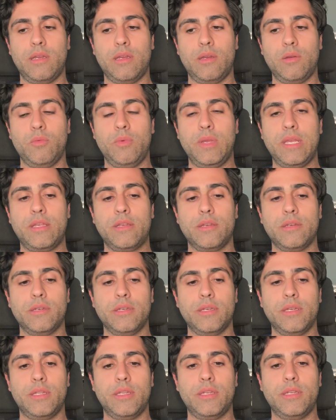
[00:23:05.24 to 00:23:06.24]
we
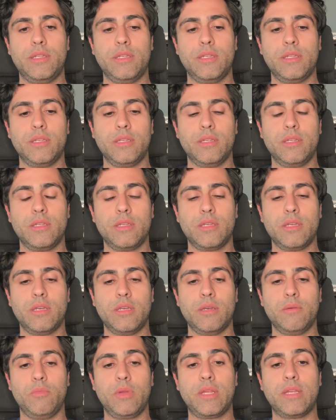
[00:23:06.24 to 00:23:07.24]
could
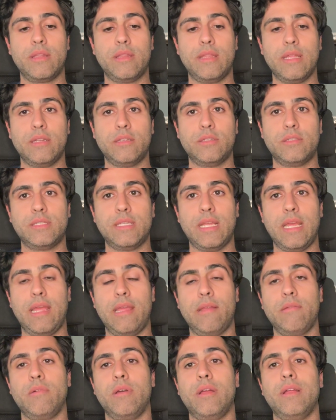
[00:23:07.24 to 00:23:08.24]
then
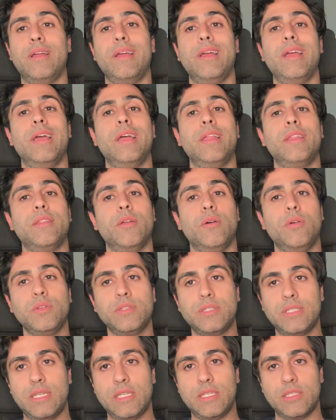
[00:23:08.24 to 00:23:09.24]
say, well, the whole
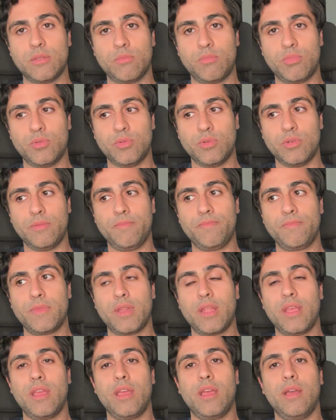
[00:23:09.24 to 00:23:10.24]
city is a pool,
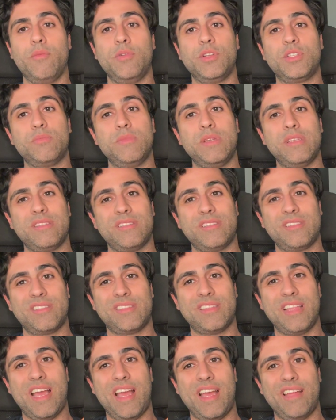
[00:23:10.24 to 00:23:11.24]
which means
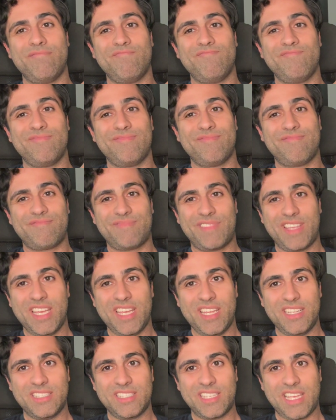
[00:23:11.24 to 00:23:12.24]
that
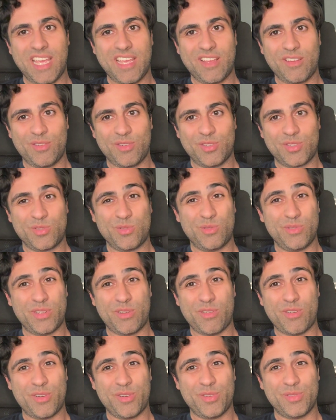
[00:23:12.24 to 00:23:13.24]
kids can't go to school.
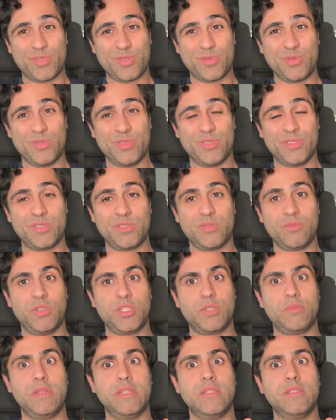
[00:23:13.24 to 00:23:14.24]
There are no schools,
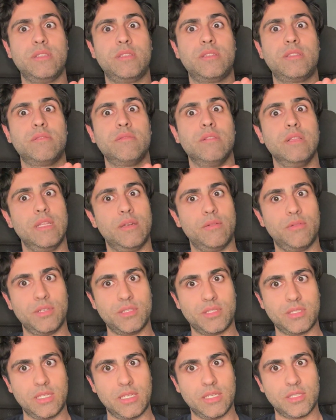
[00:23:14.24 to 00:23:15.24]
which means
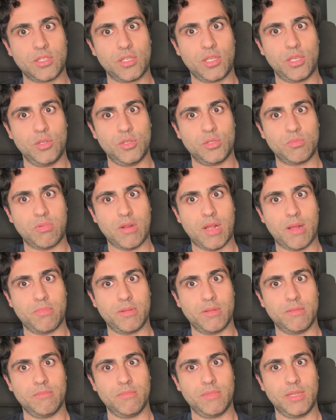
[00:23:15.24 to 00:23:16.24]
literacy is a huge
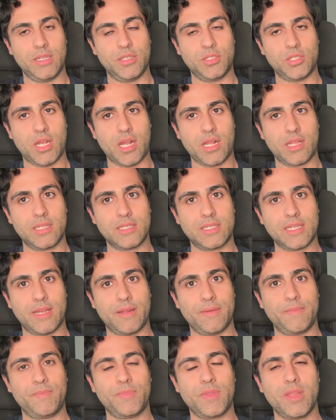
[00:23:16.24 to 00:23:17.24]
problem in Chocolate
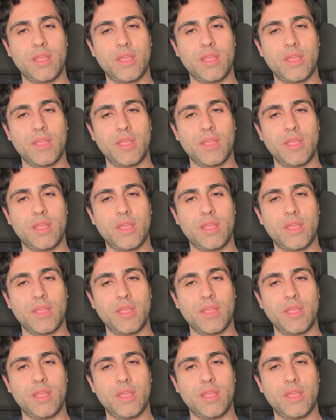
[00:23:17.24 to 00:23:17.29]
Town.